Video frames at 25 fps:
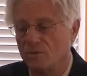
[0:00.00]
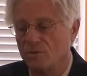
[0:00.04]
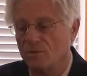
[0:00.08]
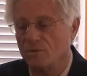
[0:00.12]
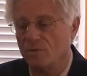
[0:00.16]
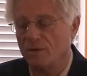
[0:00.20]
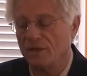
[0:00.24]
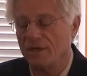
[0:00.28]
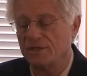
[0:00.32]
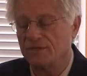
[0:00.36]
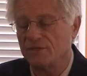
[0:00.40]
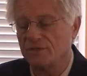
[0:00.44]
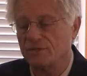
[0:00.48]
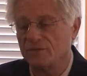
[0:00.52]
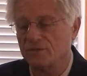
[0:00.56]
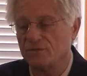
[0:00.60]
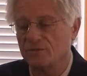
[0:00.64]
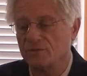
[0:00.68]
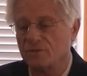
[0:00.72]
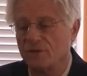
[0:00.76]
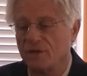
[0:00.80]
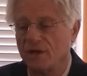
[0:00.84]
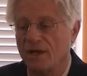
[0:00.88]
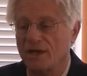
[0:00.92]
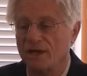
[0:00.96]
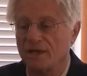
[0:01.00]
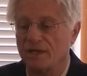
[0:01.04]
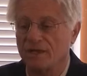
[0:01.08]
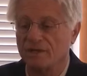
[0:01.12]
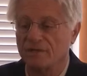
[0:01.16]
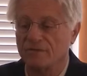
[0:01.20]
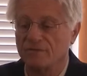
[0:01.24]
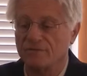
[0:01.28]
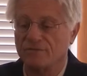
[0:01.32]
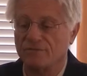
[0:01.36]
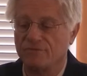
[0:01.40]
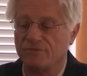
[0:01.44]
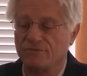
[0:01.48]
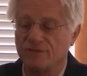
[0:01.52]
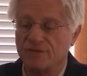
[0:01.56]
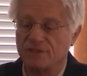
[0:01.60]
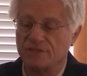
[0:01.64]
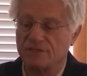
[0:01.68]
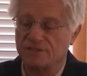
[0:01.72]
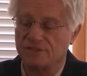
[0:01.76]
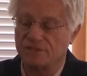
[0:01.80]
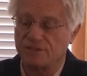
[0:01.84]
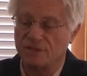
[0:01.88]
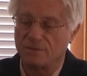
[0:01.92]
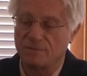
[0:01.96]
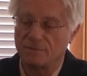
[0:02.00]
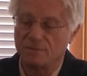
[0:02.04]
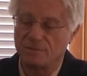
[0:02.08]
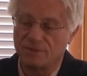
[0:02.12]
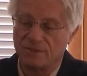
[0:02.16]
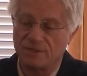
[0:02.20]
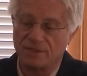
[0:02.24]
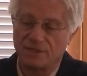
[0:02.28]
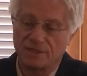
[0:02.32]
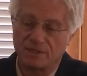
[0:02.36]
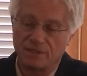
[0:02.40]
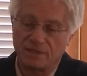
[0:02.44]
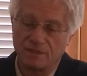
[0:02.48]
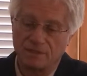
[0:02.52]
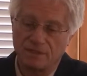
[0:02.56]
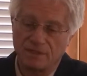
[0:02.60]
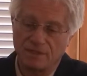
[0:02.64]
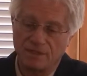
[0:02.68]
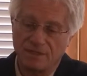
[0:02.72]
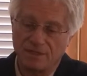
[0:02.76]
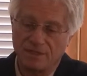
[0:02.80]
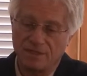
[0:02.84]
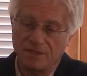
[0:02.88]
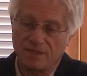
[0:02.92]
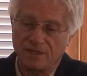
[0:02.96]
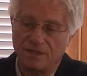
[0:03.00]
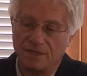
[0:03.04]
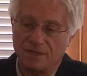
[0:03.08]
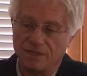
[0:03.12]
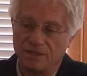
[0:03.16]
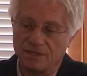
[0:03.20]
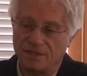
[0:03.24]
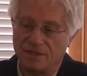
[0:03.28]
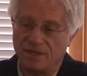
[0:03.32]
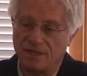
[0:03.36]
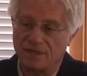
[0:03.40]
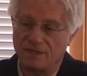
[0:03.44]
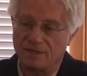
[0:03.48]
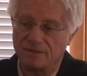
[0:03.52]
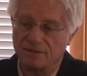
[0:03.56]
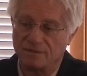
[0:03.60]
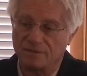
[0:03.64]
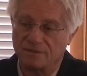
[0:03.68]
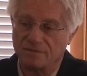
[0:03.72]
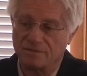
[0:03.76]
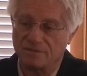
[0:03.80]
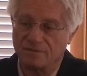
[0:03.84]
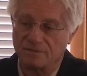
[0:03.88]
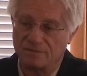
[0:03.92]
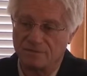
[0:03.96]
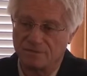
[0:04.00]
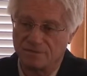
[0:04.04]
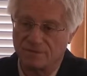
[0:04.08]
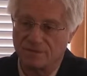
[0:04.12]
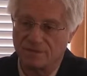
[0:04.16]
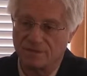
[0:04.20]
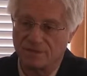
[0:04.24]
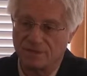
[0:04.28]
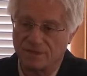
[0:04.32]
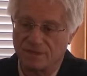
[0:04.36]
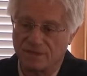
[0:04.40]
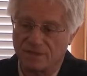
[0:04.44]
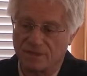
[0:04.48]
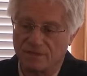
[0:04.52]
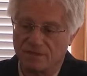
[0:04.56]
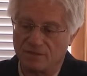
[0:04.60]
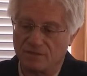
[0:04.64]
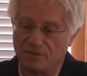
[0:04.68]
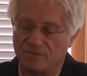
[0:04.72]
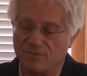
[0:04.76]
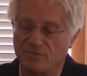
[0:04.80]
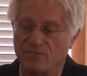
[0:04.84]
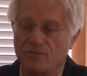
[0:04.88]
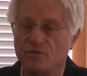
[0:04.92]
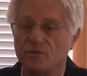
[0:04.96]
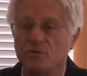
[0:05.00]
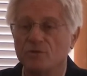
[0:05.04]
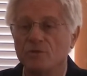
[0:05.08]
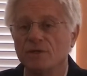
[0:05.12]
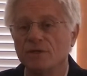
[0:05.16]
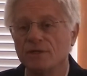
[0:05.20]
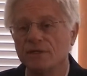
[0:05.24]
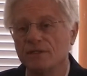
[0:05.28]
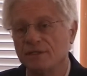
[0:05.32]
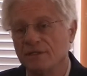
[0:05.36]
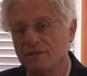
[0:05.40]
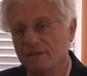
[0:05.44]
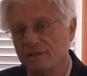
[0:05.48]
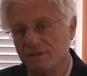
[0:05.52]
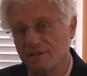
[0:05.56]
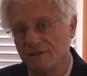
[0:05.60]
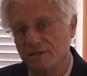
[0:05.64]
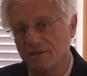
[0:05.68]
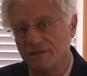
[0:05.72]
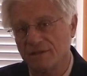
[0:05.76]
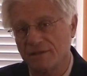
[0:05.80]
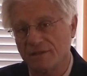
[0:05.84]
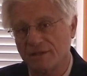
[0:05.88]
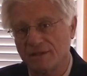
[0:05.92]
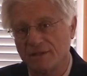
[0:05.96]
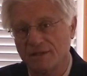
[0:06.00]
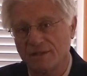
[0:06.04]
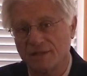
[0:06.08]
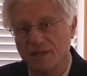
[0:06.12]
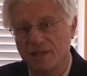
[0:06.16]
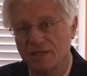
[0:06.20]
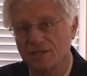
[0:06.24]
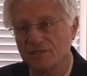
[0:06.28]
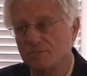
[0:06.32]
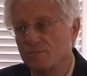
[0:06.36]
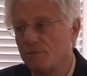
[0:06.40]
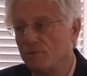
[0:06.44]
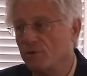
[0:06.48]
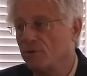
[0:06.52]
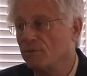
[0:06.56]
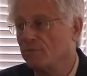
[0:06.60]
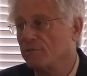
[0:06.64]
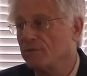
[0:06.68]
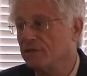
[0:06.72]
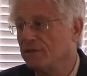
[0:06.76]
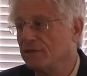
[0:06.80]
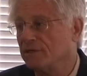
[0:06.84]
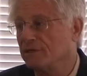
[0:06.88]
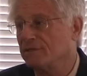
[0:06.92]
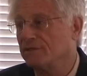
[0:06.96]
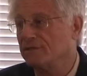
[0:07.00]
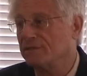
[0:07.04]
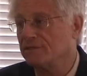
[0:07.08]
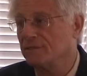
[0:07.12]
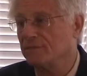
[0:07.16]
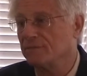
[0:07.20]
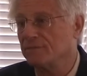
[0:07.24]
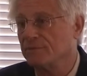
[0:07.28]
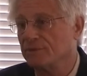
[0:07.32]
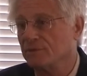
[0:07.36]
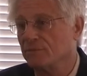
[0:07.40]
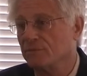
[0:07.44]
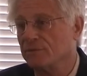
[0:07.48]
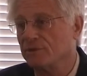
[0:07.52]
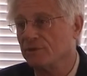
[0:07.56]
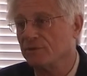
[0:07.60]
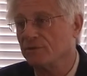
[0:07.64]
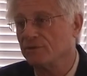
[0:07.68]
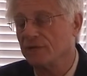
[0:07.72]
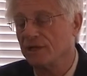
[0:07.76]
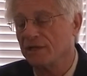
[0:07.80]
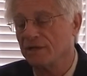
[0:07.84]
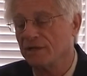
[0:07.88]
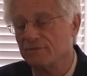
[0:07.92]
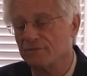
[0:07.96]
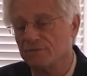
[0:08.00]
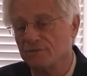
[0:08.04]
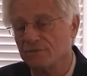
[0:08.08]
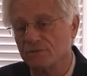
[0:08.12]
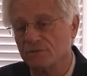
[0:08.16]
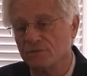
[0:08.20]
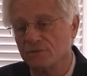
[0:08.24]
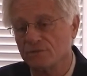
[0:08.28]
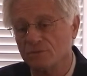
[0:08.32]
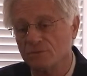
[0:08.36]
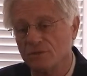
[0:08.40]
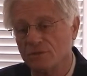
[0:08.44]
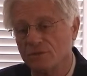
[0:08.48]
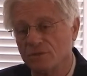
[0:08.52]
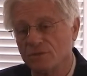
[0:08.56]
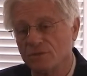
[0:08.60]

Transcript: want to try and fix something and then view it as permanent, something we don't have to